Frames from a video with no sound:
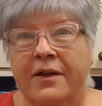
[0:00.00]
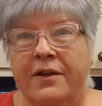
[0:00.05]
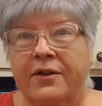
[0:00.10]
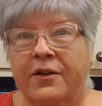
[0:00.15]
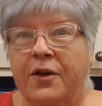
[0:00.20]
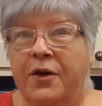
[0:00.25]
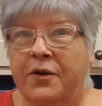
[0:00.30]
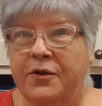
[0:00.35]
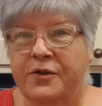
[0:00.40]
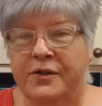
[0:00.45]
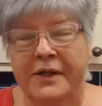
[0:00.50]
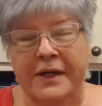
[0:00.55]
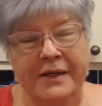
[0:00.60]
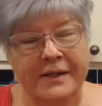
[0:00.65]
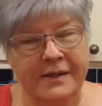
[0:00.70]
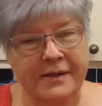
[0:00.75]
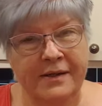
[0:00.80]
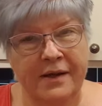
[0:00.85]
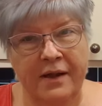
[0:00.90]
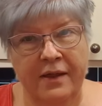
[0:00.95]
So I'd just like
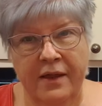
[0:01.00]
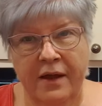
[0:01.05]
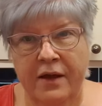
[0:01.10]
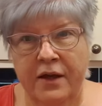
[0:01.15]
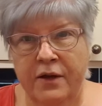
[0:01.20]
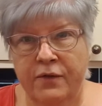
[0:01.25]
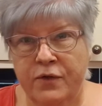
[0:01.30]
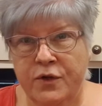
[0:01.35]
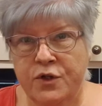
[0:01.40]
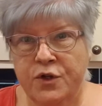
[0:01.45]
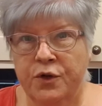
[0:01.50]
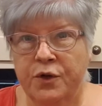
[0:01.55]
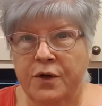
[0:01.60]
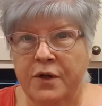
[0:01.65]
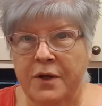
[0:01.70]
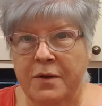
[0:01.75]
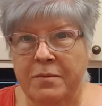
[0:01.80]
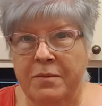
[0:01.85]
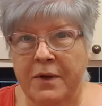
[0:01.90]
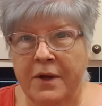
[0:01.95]
to say thank you for
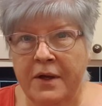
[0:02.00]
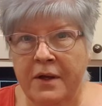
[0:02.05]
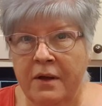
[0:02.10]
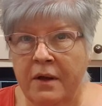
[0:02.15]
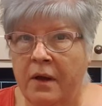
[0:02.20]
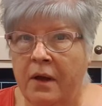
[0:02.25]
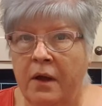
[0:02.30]
joining me.